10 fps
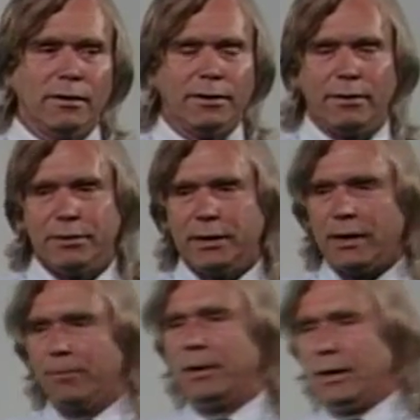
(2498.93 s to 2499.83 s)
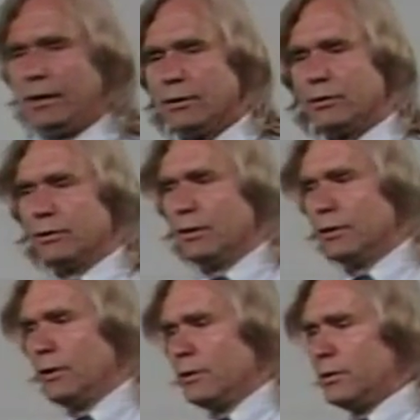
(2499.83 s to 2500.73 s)
they would take pains
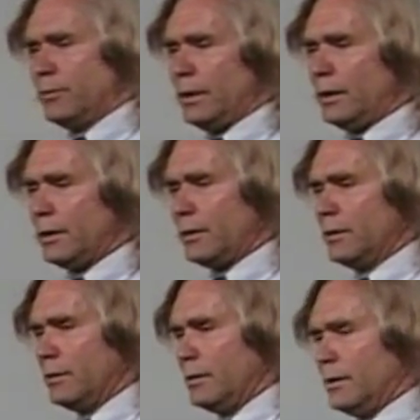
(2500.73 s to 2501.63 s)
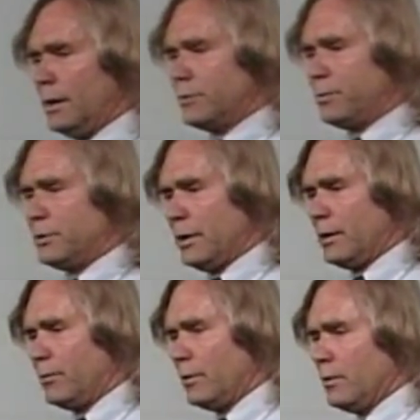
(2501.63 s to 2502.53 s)
to make it as
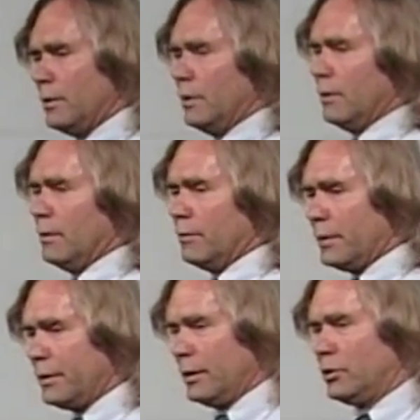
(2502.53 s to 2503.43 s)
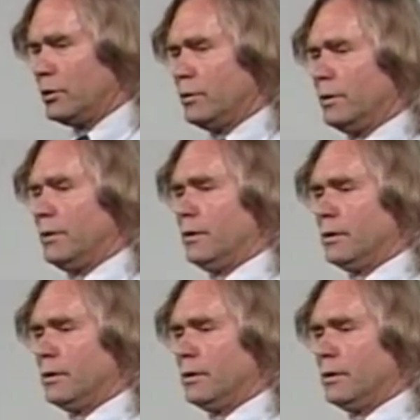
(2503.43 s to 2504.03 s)
presentable, then they should.